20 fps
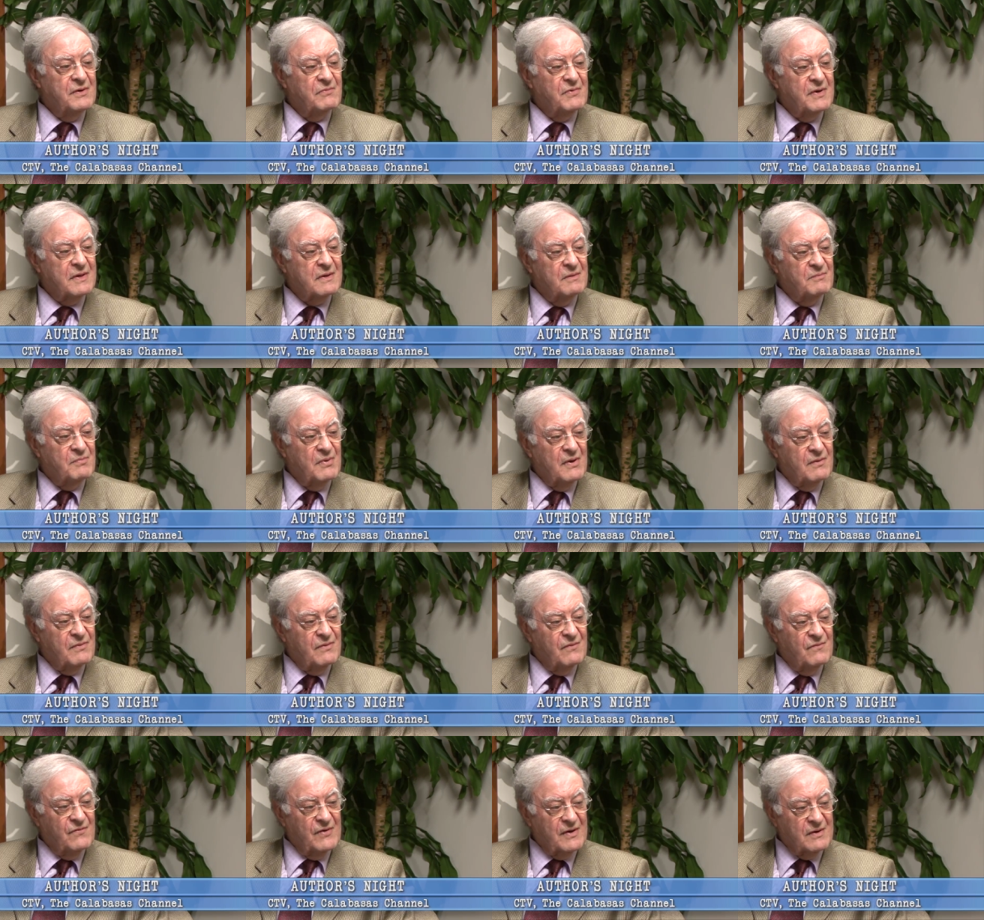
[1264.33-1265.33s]
written by
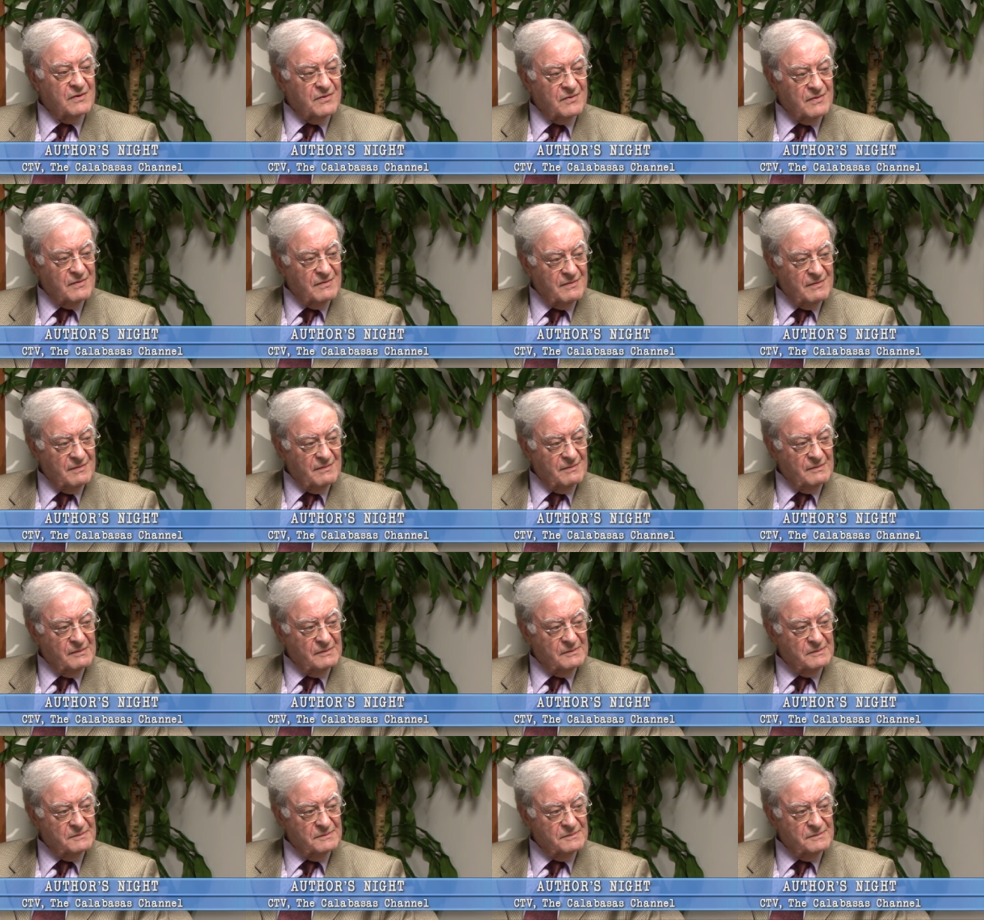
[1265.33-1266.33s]
the victors.
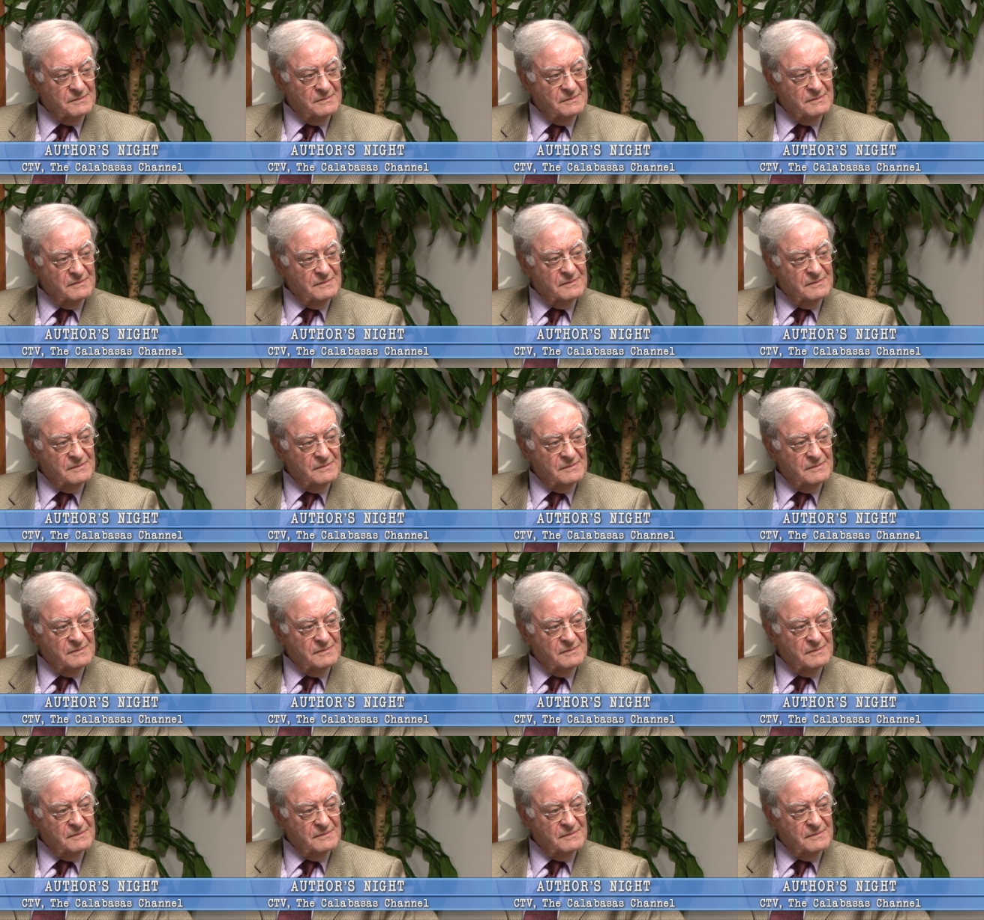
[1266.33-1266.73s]
That's